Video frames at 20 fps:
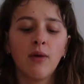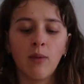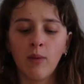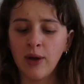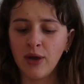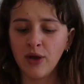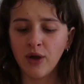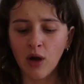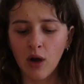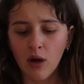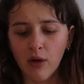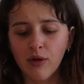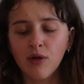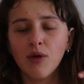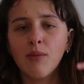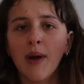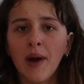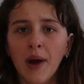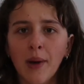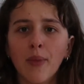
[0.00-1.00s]
When you go
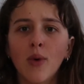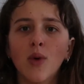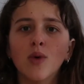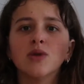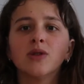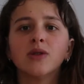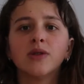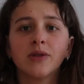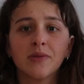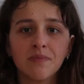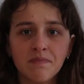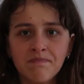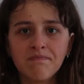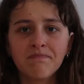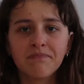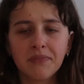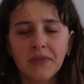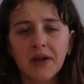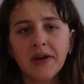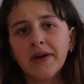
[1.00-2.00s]
through menopause,
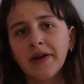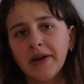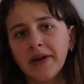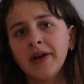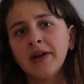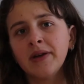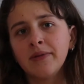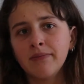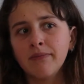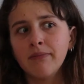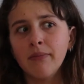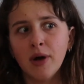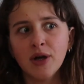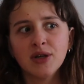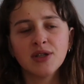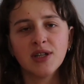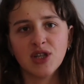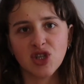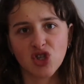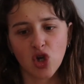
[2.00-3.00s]
it
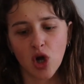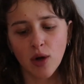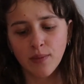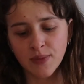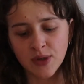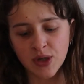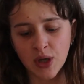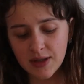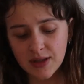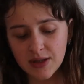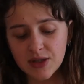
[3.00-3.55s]
mostly stops.